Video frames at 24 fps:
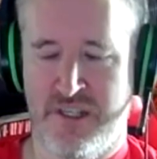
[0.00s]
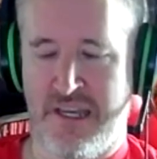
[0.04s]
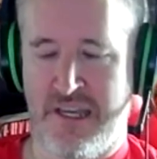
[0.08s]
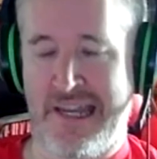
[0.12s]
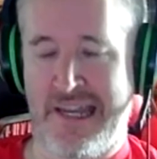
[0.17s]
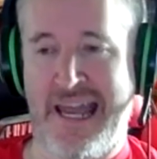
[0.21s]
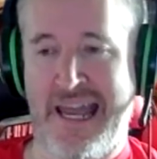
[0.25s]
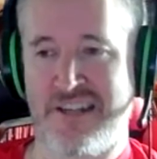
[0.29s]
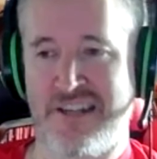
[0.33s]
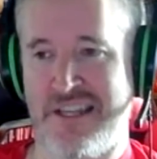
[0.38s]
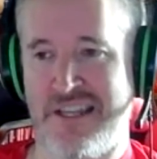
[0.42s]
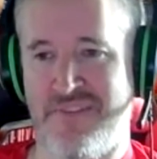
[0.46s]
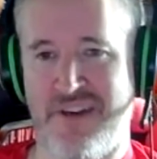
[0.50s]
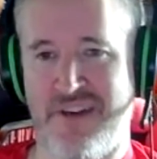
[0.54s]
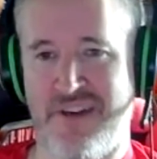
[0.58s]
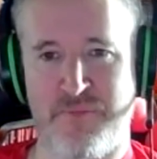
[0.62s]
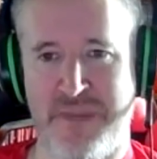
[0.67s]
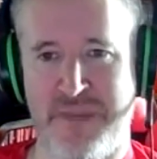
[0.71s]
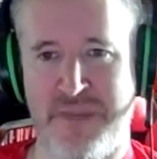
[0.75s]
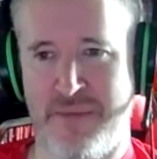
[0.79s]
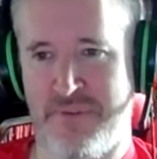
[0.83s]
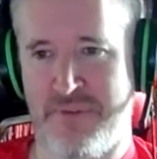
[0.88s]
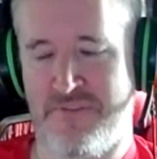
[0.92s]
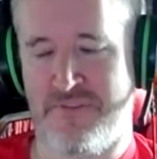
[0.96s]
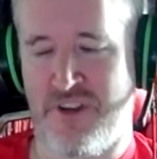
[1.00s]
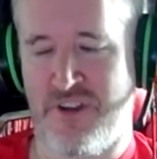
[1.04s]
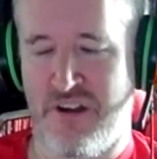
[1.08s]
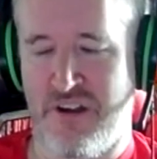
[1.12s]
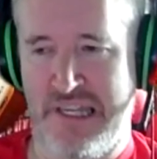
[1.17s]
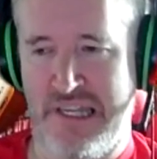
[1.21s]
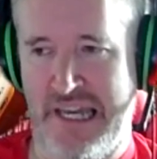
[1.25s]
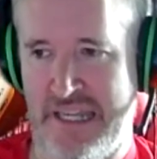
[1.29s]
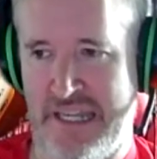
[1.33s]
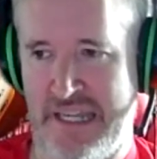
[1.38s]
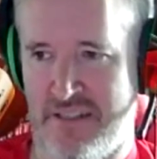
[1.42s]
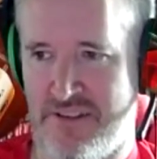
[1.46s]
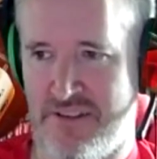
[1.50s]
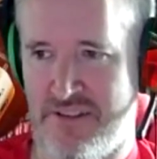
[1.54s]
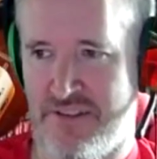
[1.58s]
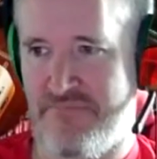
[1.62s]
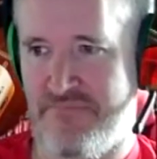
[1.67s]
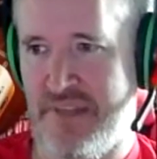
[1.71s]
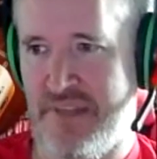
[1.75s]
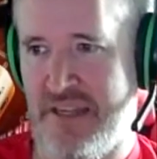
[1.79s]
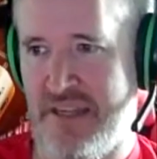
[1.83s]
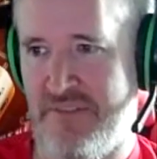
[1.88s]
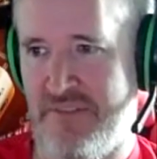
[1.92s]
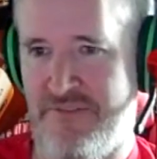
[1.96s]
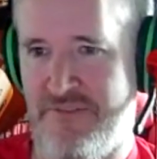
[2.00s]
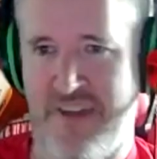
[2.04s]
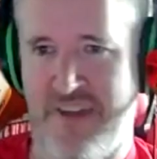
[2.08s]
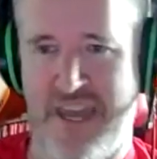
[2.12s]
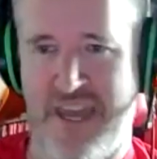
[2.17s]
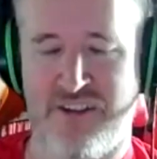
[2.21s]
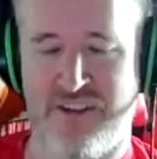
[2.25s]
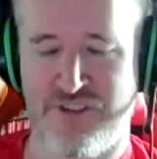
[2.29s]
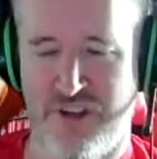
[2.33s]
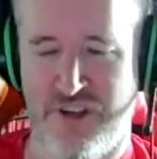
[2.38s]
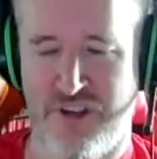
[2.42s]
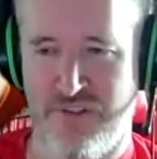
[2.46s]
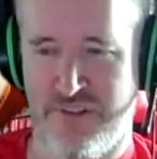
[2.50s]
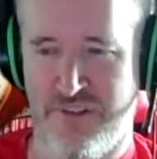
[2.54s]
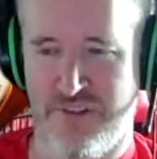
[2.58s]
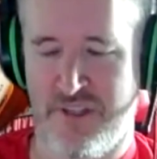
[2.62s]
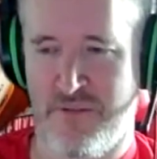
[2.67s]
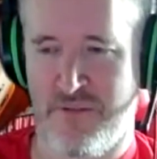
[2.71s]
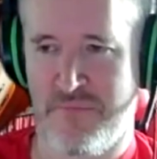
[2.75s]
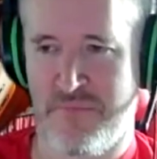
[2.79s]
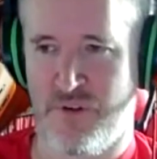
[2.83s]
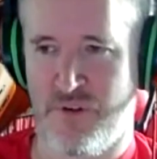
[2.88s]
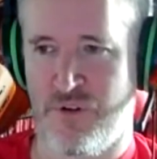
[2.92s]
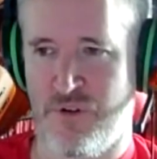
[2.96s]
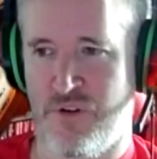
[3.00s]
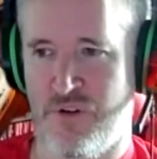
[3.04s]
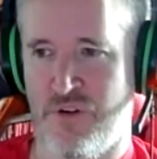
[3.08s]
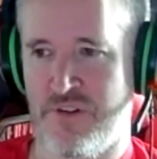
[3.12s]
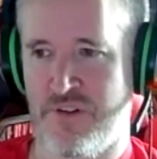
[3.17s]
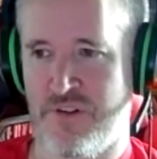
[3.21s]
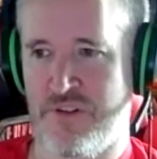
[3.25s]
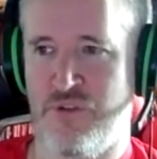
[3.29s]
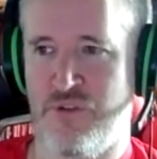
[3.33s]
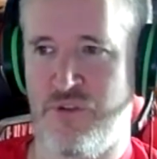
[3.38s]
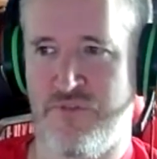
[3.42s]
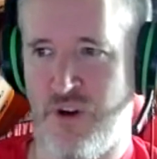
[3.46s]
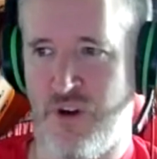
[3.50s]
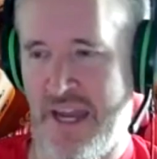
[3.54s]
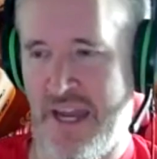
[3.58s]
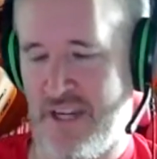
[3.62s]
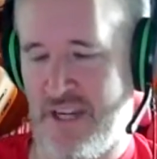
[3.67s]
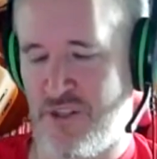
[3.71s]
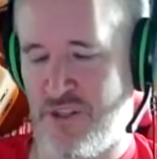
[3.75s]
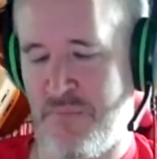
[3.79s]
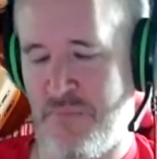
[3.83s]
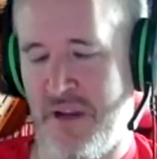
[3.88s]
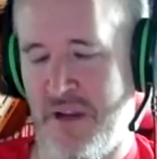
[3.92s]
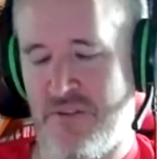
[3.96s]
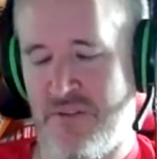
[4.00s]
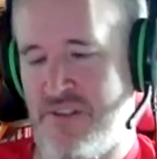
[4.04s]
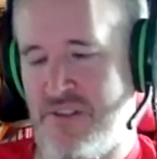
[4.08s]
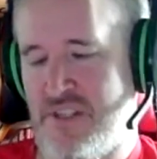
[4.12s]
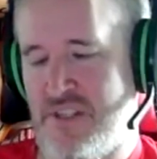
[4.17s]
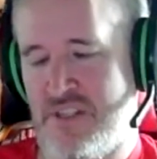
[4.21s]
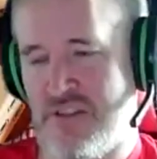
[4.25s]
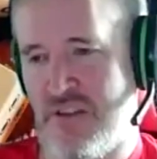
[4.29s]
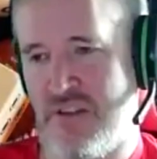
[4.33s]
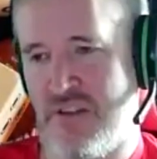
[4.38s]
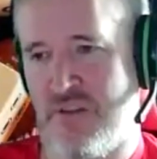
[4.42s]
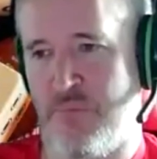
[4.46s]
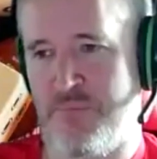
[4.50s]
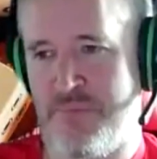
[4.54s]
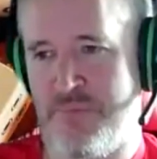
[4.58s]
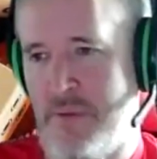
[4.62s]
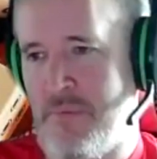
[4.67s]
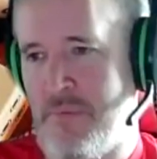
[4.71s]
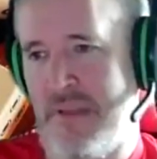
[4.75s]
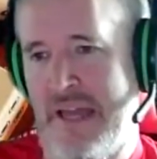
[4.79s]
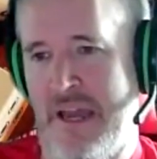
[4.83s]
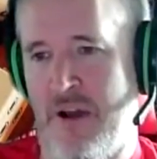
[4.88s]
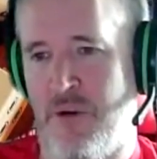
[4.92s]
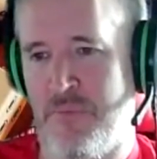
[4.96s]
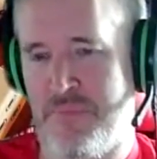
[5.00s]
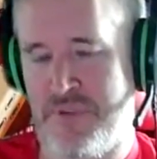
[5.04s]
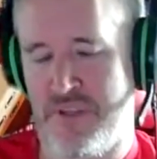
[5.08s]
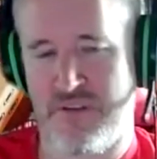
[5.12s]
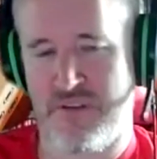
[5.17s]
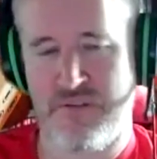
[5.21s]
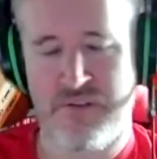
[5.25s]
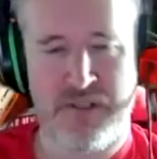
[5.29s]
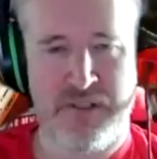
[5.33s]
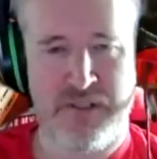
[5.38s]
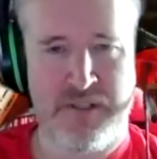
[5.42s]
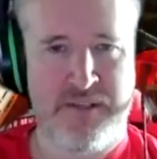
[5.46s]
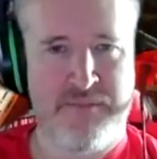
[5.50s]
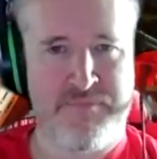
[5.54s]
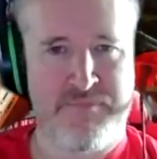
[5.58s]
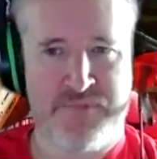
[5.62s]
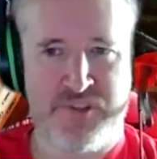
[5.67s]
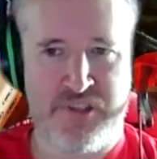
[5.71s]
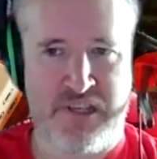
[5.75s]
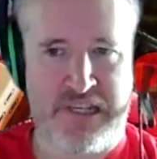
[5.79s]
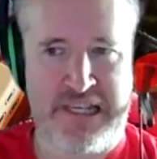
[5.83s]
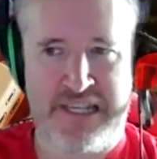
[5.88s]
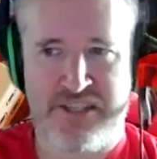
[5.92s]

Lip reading: And actually, if other people have got like just effects on them or you've got extra bonuses, people help you. So let's